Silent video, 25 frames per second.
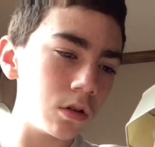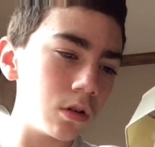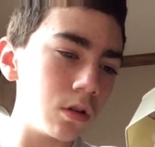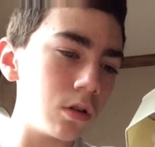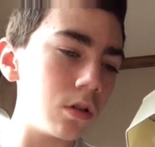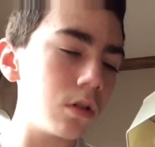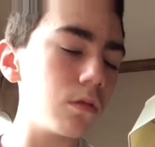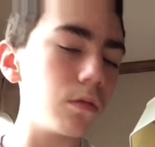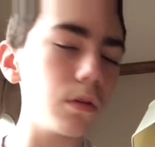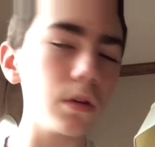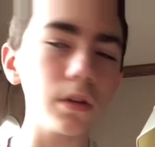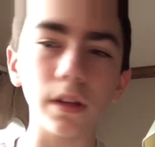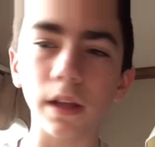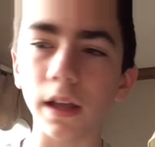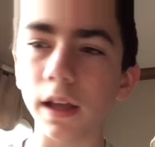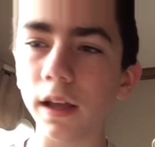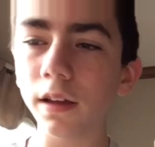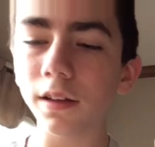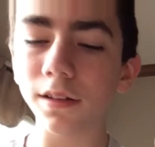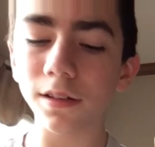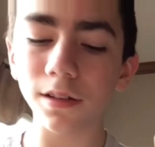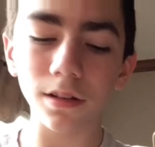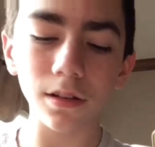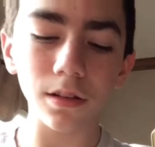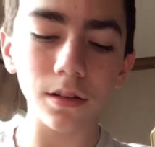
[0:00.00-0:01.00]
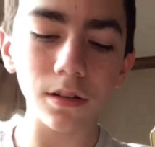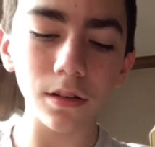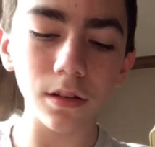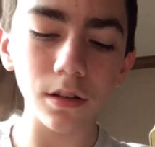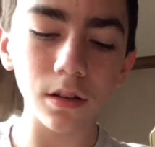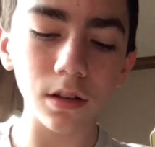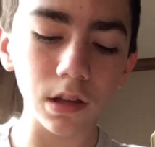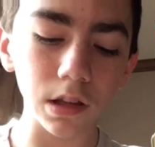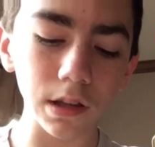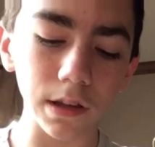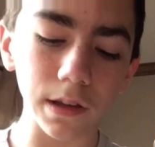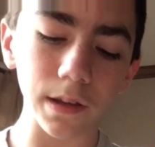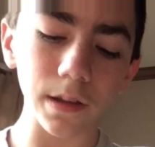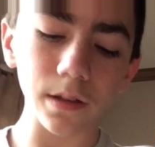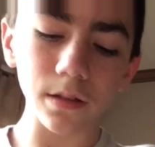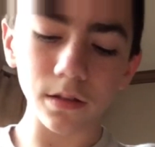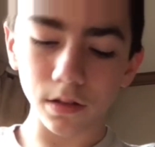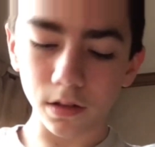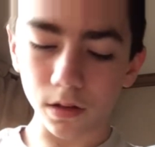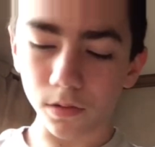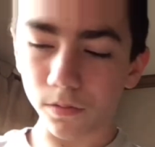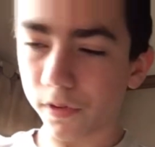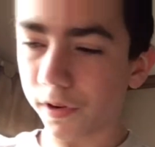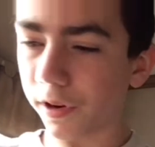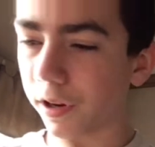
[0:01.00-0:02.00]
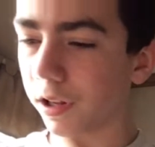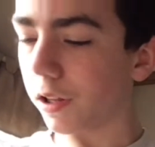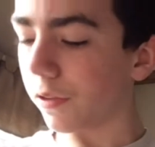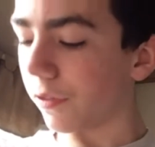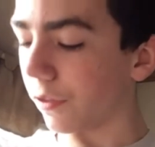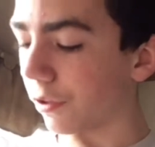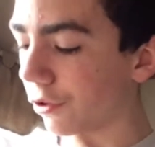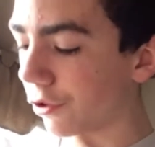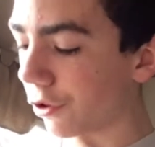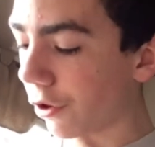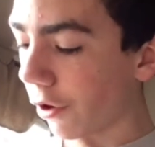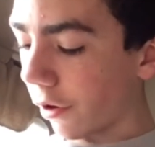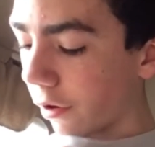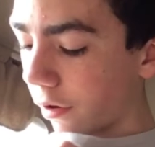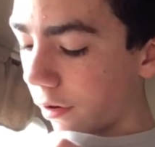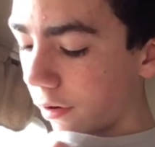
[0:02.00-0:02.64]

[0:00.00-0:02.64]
What the heck? Wearing a different shirt.